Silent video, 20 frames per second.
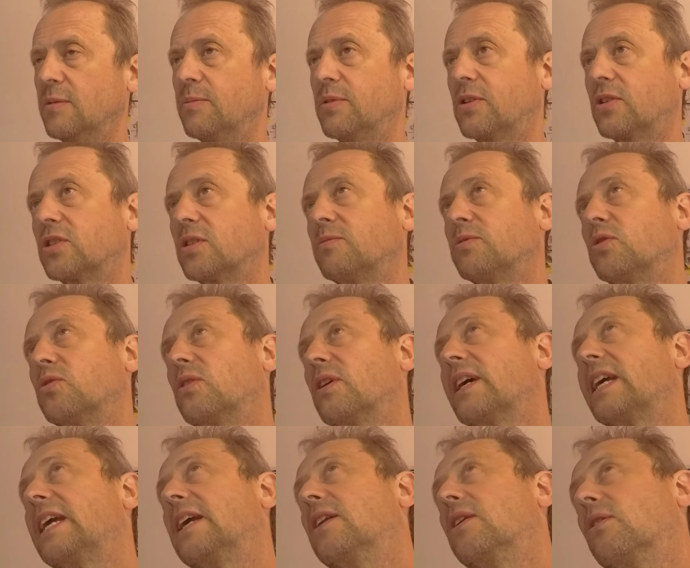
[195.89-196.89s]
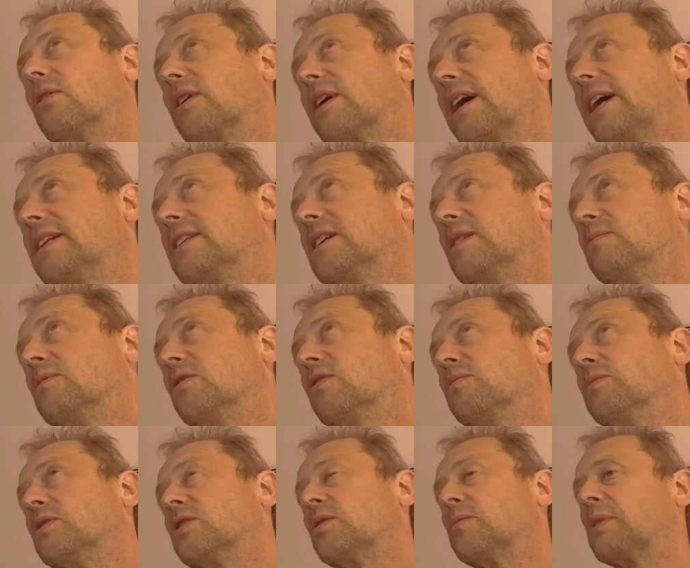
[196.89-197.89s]
Because I'm doing that elongating
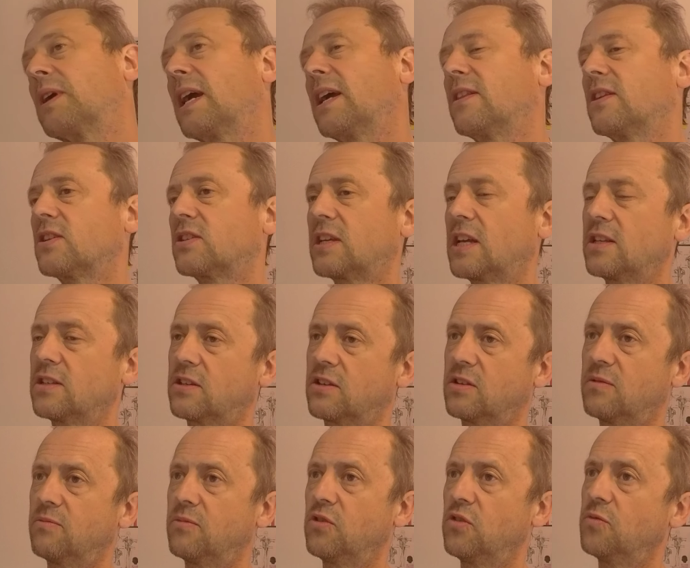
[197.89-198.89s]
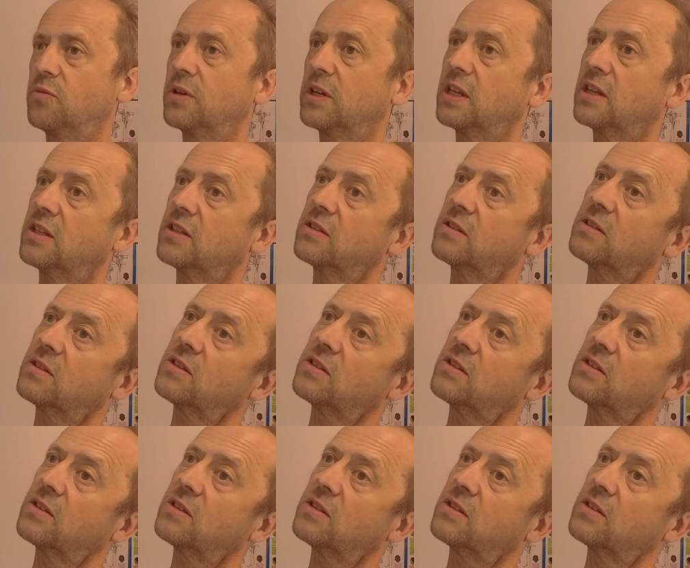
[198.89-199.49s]
movement, I'm getting the sense of the movement in the